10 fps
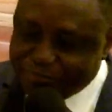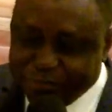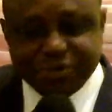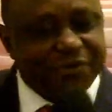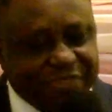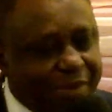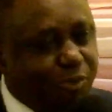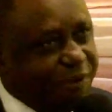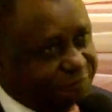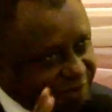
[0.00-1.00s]
Both of them
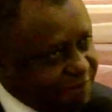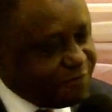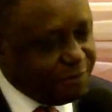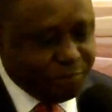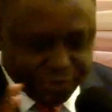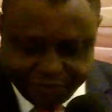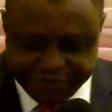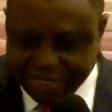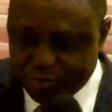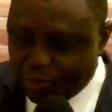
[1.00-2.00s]
were faithful. Both of
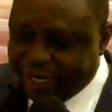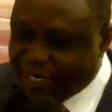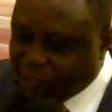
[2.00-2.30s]
them were